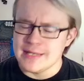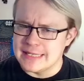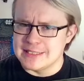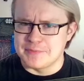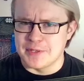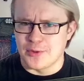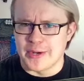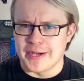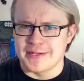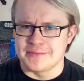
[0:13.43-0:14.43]
It's been a
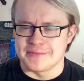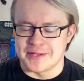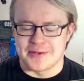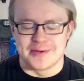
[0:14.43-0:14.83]
while, you know.